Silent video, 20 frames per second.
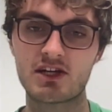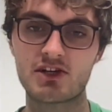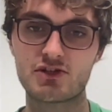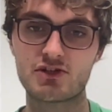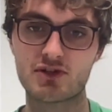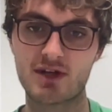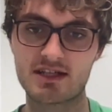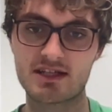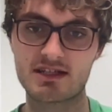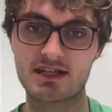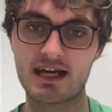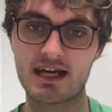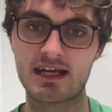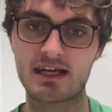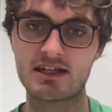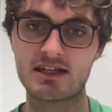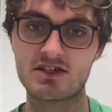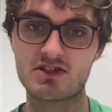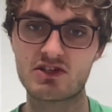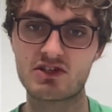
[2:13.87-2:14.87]
can translate
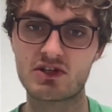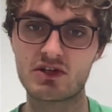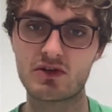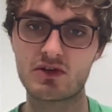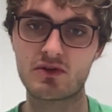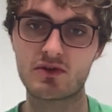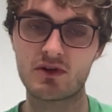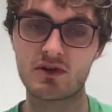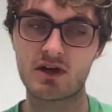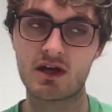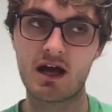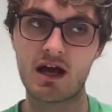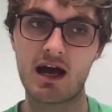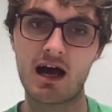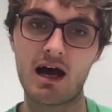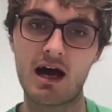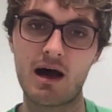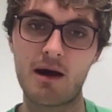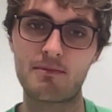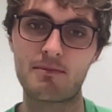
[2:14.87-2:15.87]
into
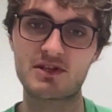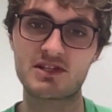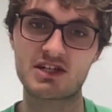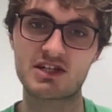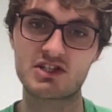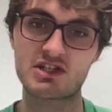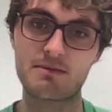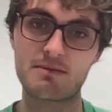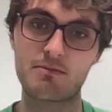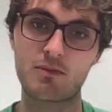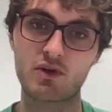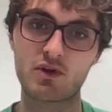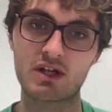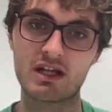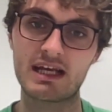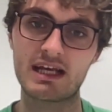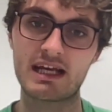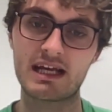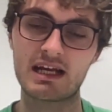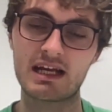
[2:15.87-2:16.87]
potentially
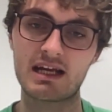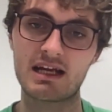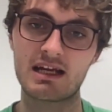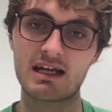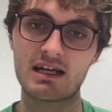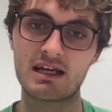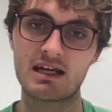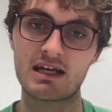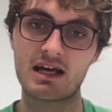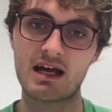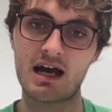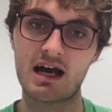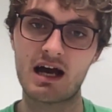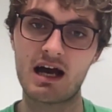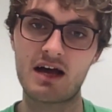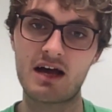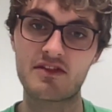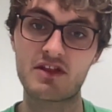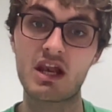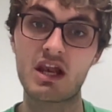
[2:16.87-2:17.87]
modeling
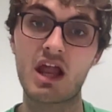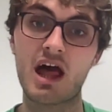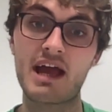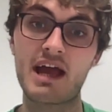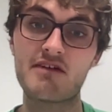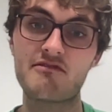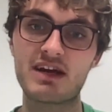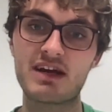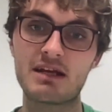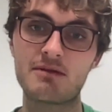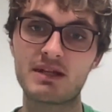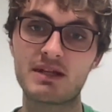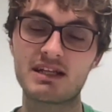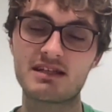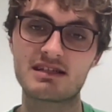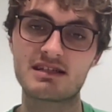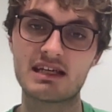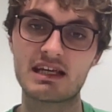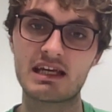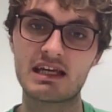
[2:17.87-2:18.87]
the light
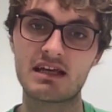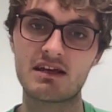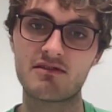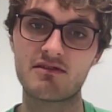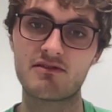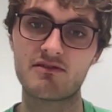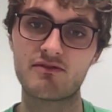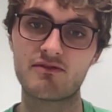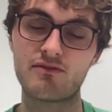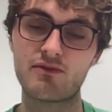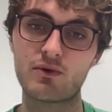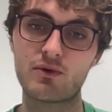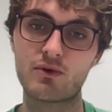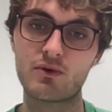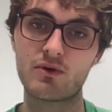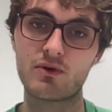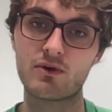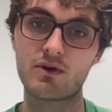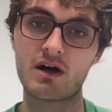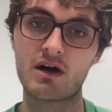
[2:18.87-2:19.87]
availability
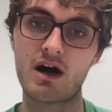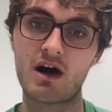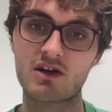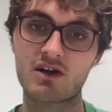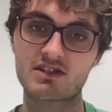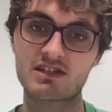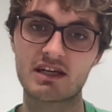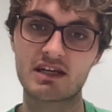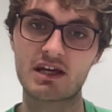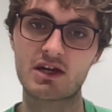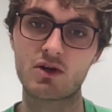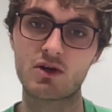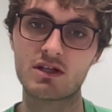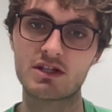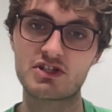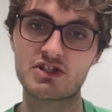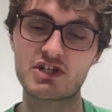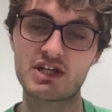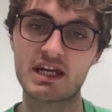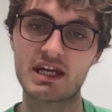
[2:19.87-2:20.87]
for Arctic
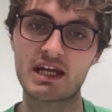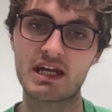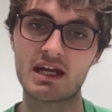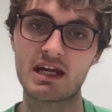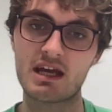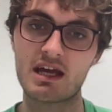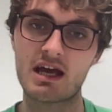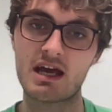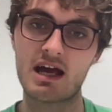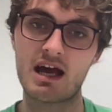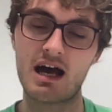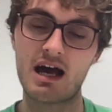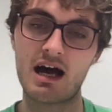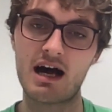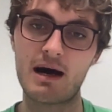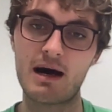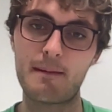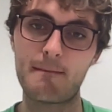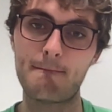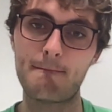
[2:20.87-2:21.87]
ecology,
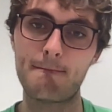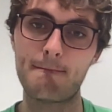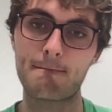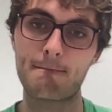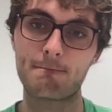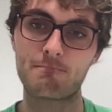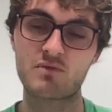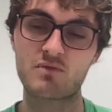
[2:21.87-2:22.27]
and